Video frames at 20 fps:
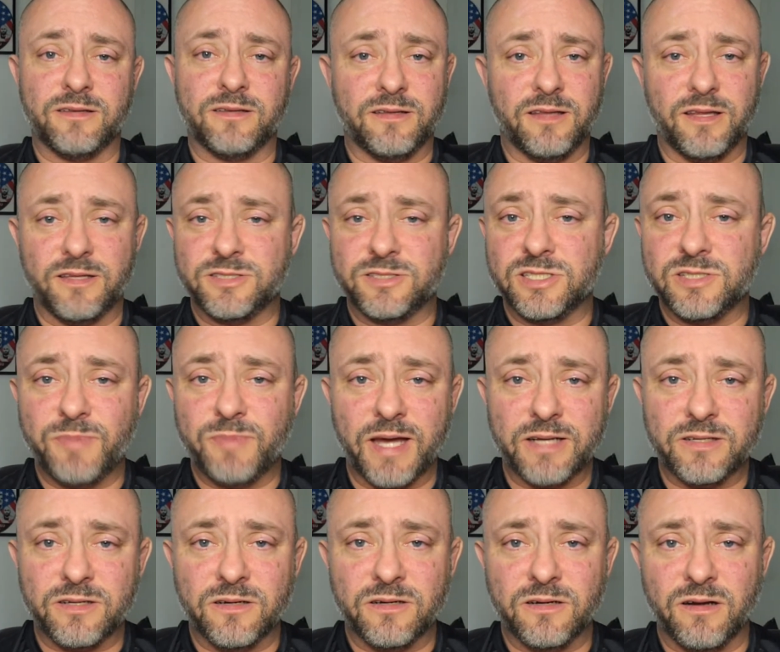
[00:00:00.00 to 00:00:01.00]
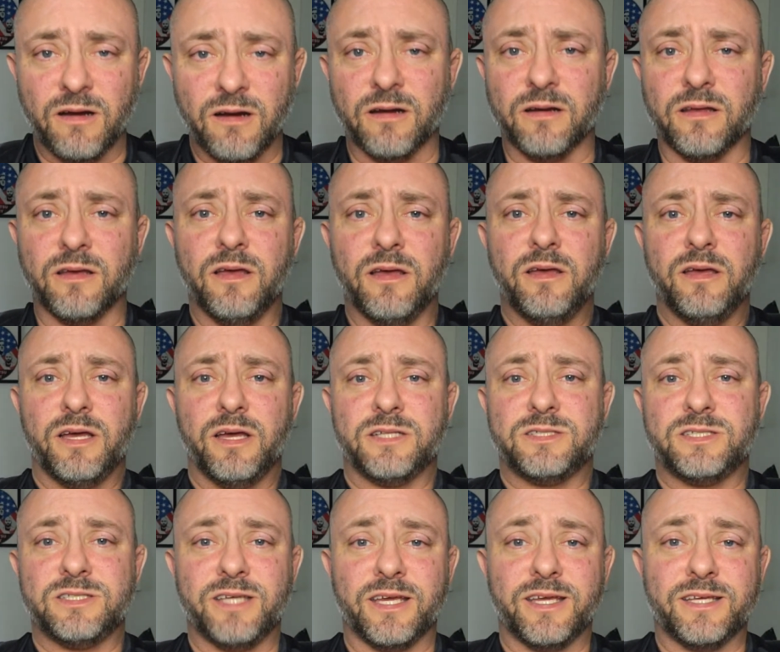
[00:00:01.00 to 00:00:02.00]
and then she's back to her guard.
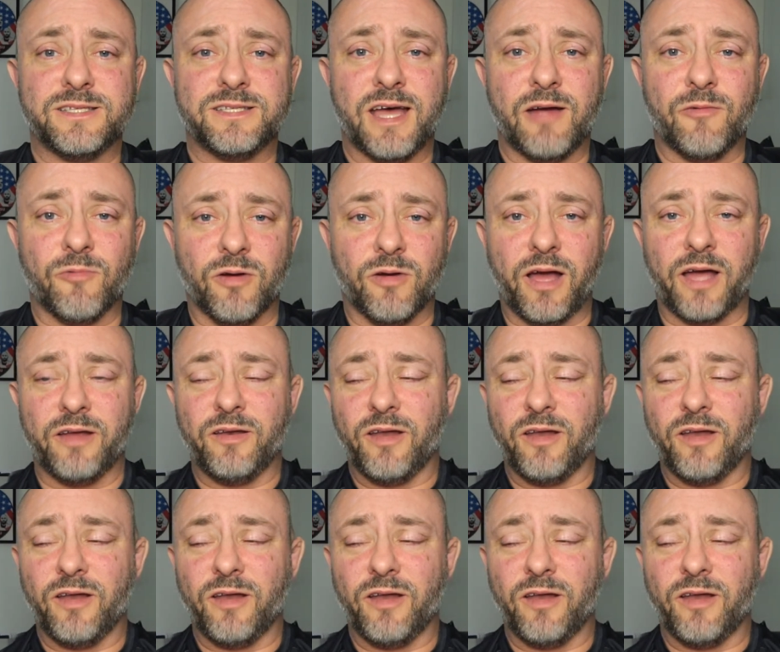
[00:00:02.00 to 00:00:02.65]
And she's like, is that where